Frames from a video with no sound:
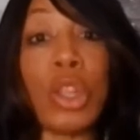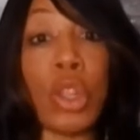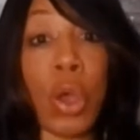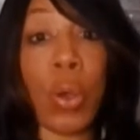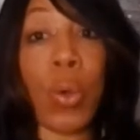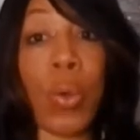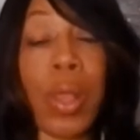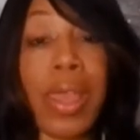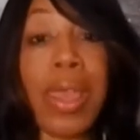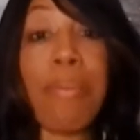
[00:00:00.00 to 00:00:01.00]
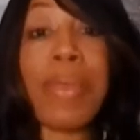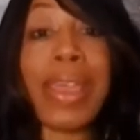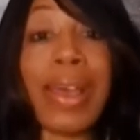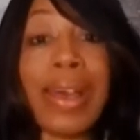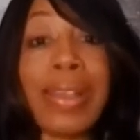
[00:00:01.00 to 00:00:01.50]
low
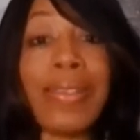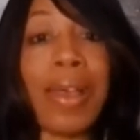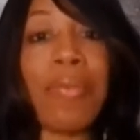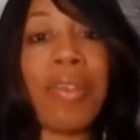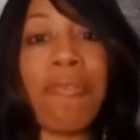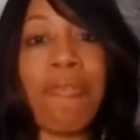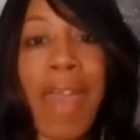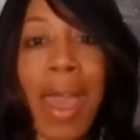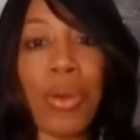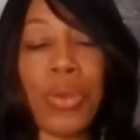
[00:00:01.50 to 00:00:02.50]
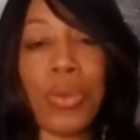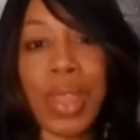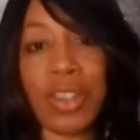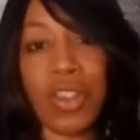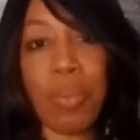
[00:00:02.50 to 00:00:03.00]
because of the value
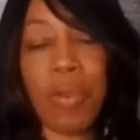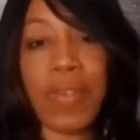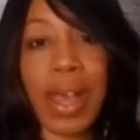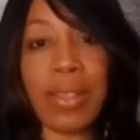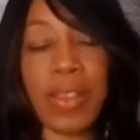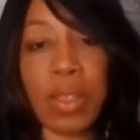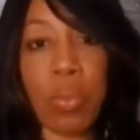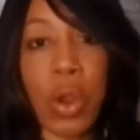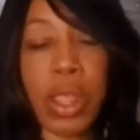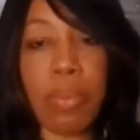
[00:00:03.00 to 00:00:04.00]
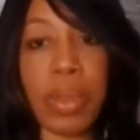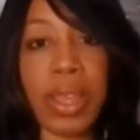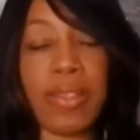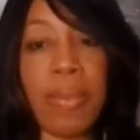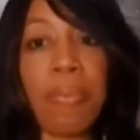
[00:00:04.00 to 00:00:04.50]
that she provides in the
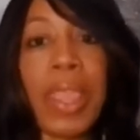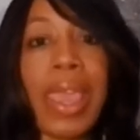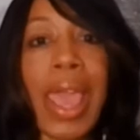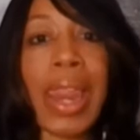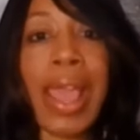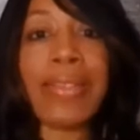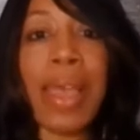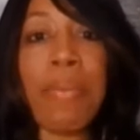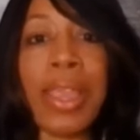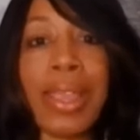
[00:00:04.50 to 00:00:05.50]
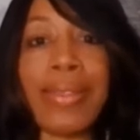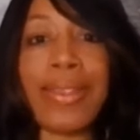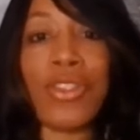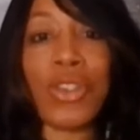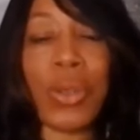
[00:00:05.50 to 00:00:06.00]
marketplace. And as I began
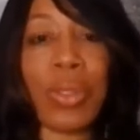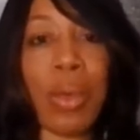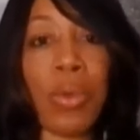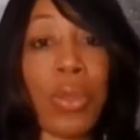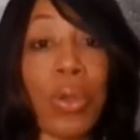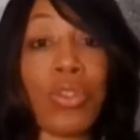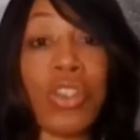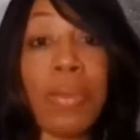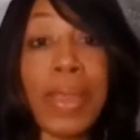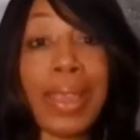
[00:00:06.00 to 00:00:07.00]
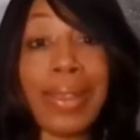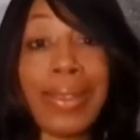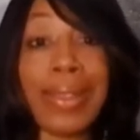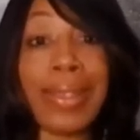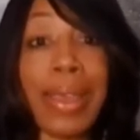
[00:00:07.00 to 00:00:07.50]
to share that with her, she began
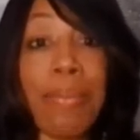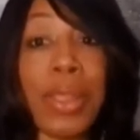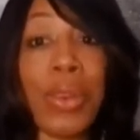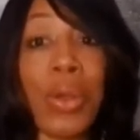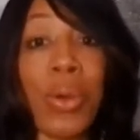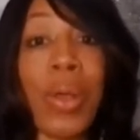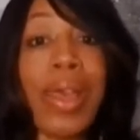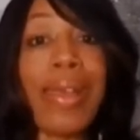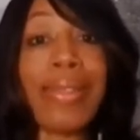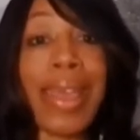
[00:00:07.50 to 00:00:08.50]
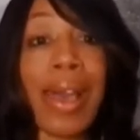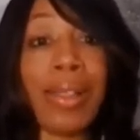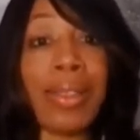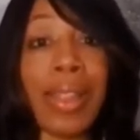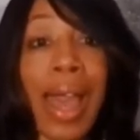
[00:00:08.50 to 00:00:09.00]
to let me know that a
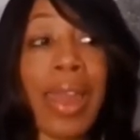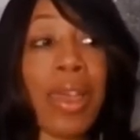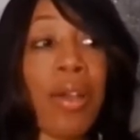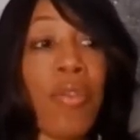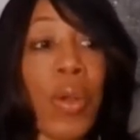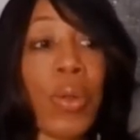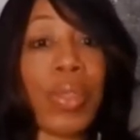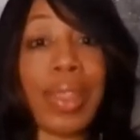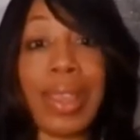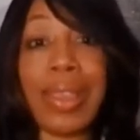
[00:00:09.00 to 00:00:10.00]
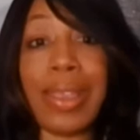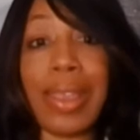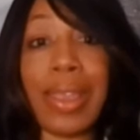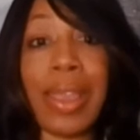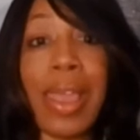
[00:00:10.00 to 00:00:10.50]
lot of her
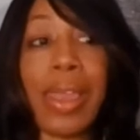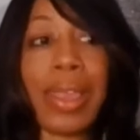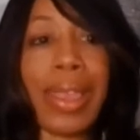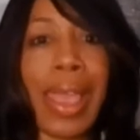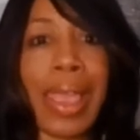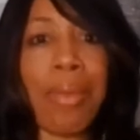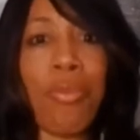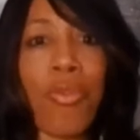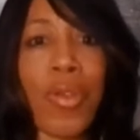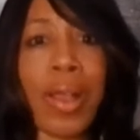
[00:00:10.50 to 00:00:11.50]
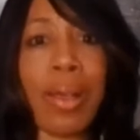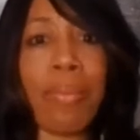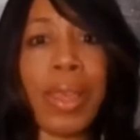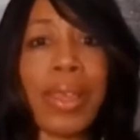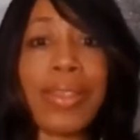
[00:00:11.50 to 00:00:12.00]
thinking came
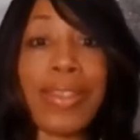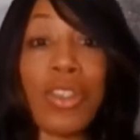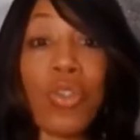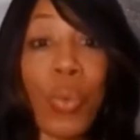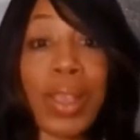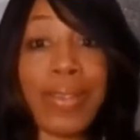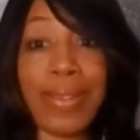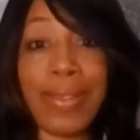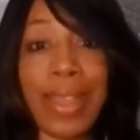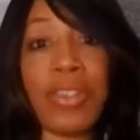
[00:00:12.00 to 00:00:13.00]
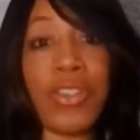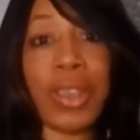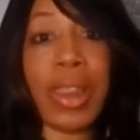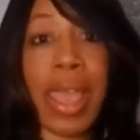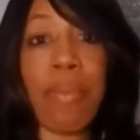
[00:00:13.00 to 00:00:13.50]
from situations that she
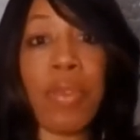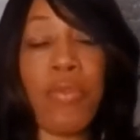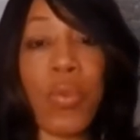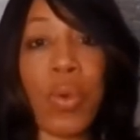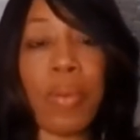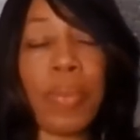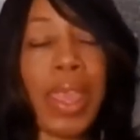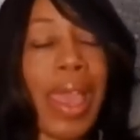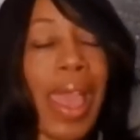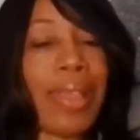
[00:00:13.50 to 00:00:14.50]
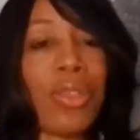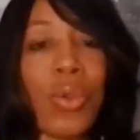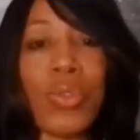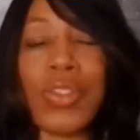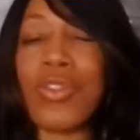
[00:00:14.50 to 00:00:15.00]
had had before. And
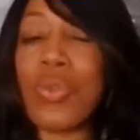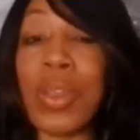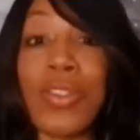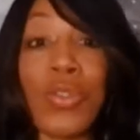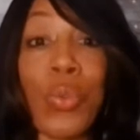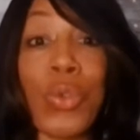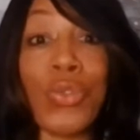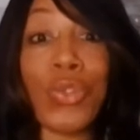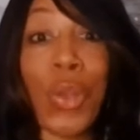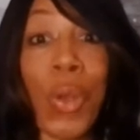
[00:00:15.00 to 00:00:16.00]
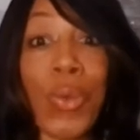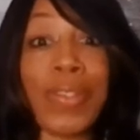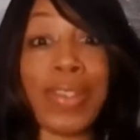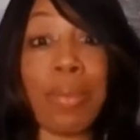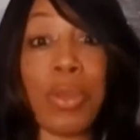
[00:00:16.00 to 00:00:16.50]
those situations were so
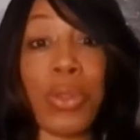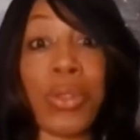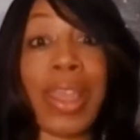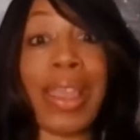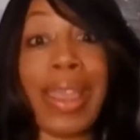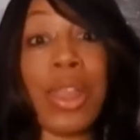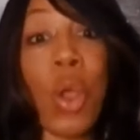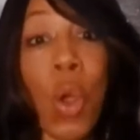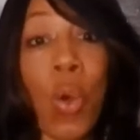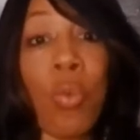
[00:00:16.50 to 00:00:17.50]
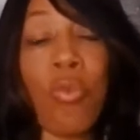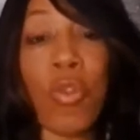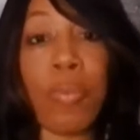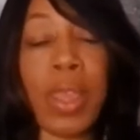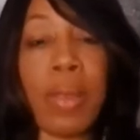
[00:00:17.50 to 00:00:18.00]
similar. They hit home
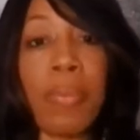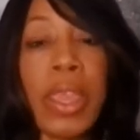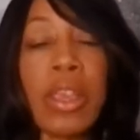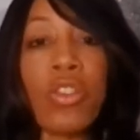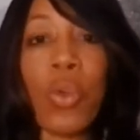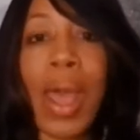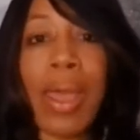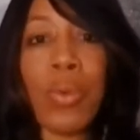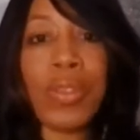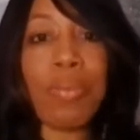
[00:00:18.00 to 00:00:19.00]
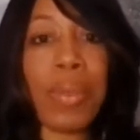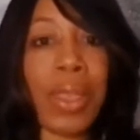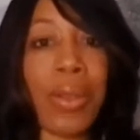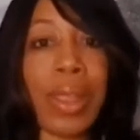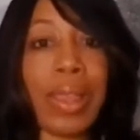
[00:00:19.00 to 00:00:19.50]
for me. So I was
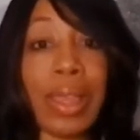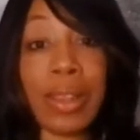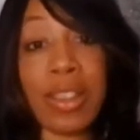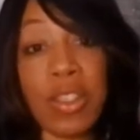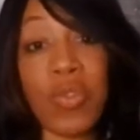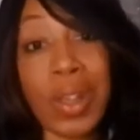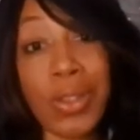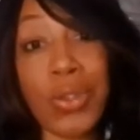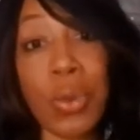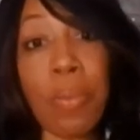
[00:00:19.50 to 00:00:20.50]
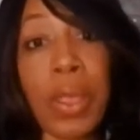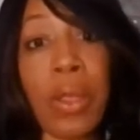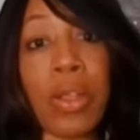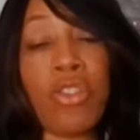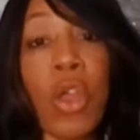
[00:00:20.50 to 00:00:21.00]
married in a dysfunctional
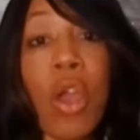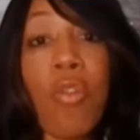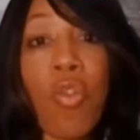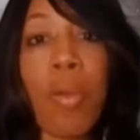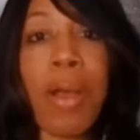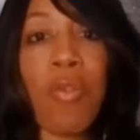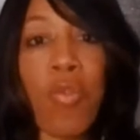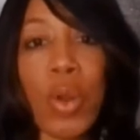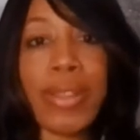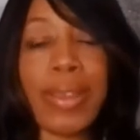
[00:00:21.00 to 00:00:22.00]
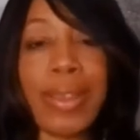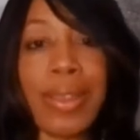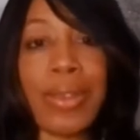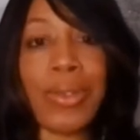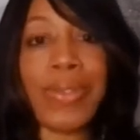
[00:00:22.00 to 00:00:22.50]
marriage for about 14
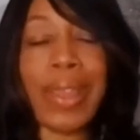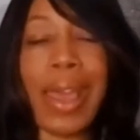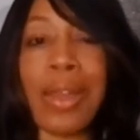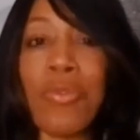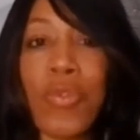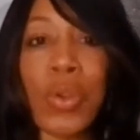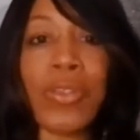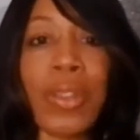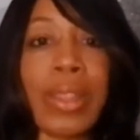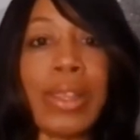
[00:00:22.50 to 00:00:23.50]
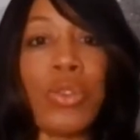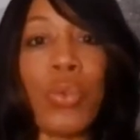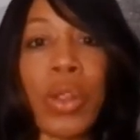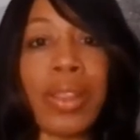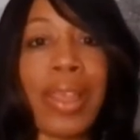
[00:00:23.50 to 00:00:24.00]
years. Unfortunately,
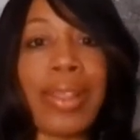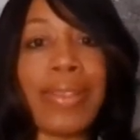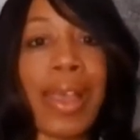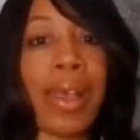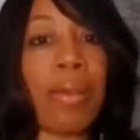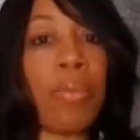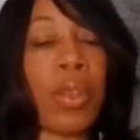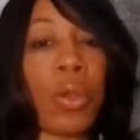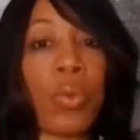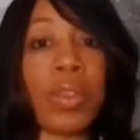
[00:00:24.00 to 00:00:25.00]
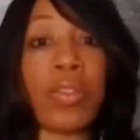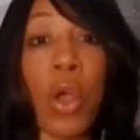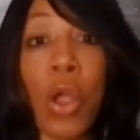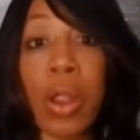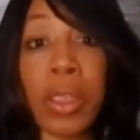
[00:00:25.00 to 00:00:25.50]
during that time, there was
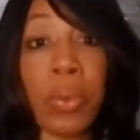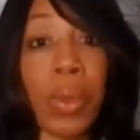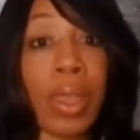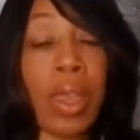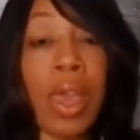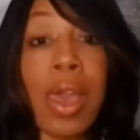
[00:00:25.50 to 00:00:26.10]
arguing,